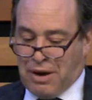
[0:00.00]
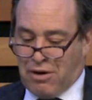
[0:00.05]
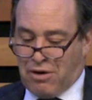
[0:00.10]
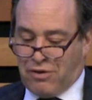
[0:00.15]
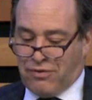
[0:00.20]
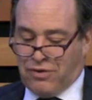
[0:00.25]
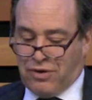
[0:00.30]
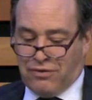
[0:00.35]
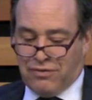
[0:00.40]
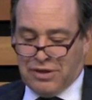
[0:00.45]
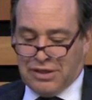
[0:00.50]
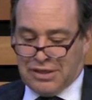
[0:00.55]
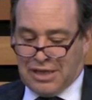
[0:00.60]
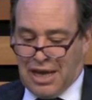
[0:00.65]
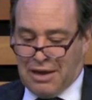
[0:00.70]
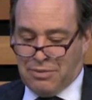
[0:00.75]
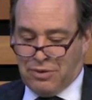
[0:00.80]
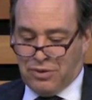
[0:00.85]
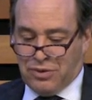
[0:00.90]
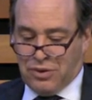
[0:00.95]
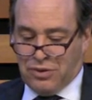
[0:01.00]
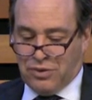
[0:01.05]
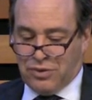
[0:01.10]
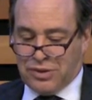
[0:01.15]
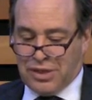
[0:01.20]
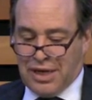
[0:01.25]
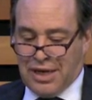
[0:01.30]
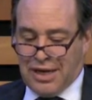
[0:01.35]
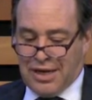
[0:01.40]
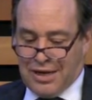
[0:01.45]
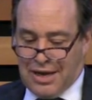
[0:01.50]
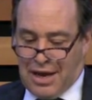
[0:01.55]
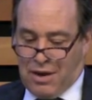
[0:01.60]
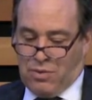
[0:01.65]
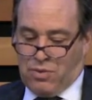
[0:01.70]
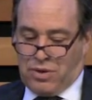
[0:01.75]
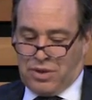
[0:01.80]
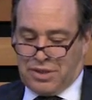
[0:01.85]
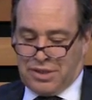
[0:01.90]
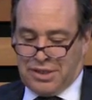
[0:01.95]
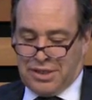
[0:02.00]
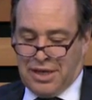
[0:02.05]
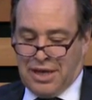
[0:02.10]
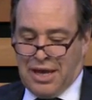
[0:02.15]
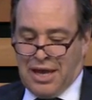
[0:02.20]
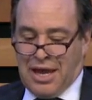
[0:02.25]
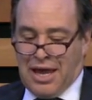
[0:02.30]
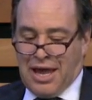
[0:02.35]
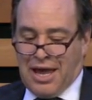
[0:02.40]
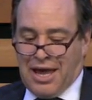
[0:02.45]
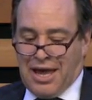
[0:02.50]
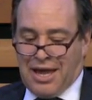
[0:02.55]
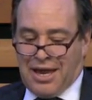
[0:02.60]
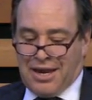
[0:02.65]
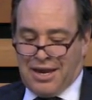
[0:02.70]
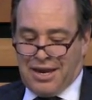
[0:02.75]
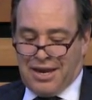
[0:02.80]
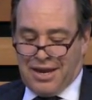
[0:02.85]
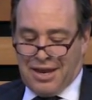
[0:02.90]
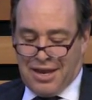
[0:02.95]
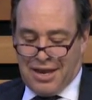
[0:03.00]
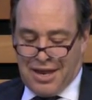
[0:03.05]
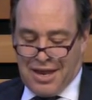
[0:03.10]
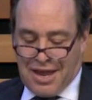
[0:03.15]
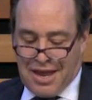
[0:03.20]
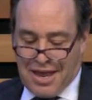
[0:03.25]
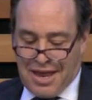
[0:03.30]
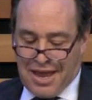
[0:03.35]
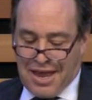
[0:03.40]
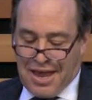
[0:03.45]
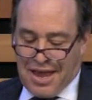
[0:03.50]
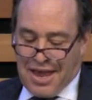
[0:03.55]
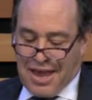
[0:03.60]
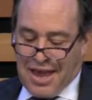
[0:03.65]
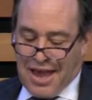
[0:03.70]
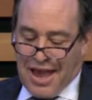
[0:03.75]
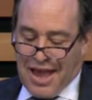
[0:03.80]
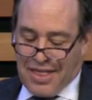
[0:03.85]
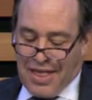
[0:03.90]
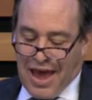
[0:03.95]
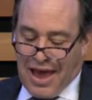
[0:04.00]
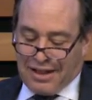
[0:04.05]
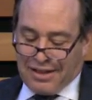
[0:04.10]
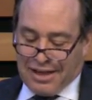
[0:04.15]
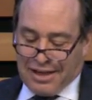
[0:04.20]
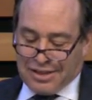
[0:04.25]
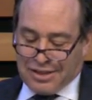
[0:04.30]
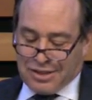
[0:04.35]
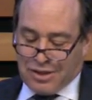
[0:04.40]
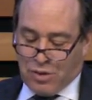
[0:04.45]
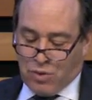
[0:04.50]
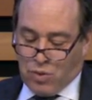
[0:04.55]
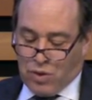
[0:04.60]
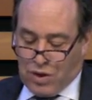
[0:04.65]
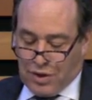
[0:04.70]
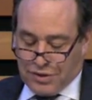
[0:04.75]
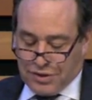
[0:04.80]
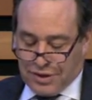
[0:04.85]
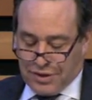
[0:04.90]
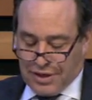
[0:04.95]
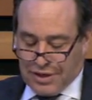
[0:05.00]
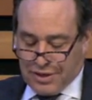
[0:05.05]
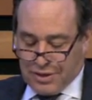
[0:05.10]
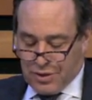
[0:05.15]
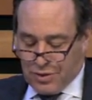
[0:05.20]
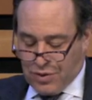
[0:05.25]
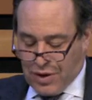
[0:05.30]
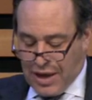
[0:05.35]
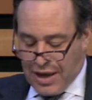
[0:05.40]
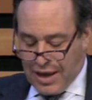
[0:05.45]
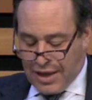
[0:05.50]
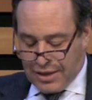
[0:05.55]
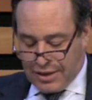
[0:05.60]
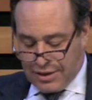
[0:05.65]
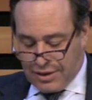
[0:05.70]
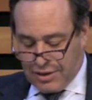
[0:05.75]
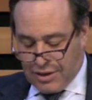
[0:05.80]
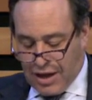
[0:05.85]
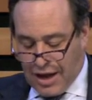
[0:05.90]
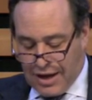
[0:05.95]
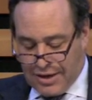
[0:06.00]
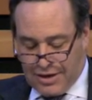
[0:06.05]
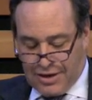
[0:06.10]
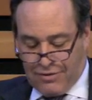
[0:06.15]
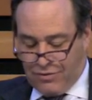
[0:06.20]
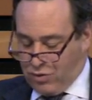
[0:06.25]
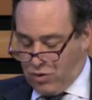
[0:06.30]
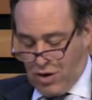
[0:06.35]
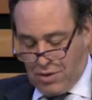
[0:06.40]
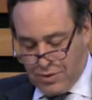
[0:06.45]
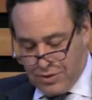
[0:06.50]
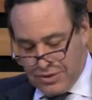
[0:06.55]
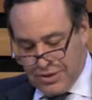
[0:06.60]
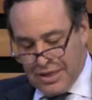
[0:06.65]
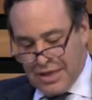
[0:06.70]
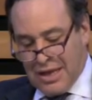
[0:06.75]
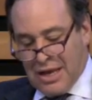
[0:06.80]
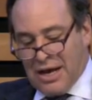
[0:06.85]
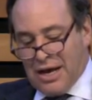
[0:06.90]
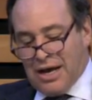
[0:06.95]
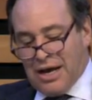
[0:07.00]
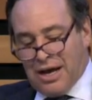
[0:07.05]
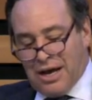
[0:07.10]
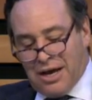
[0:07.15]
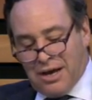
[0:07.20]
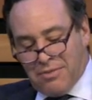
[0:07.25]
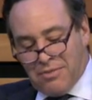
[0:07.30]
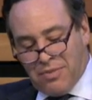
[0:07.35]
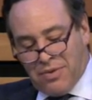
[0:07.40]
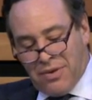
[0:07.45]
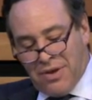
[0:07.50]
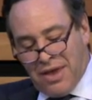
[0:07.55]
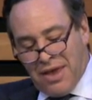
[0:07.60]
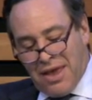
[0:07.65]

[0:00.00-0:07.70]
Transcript: powerful of these cable news networks, and and that leads Walter into a lot of trouble, um,